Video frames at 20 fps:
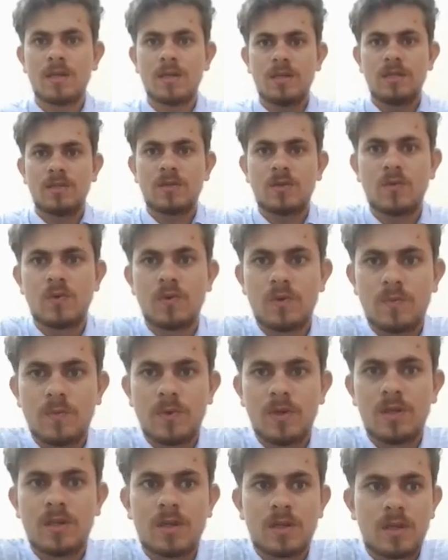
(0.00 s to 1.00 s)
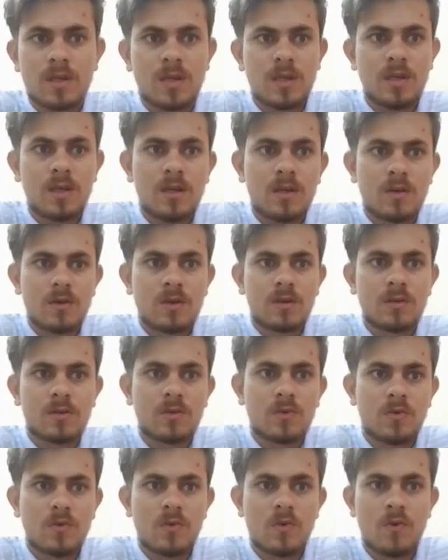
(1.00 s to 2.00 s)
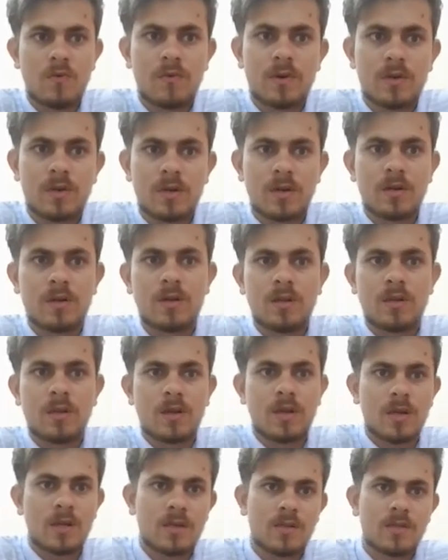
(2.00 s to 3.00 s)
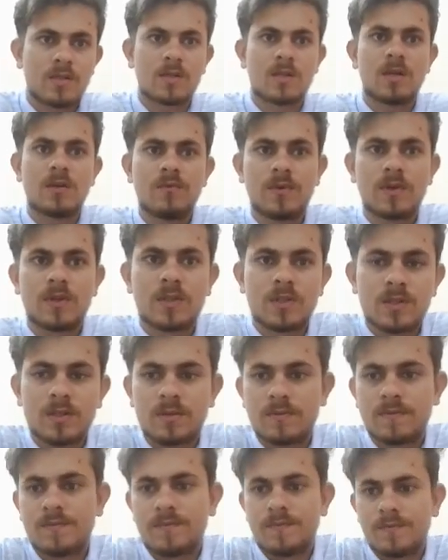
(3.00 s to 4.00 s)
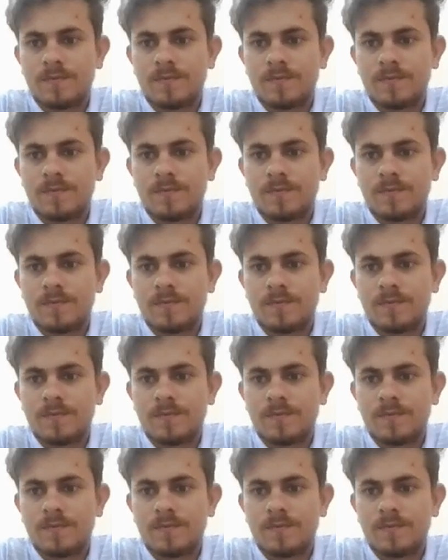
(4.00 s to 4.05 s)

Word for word: which could be the key to overturning Kenny's conviction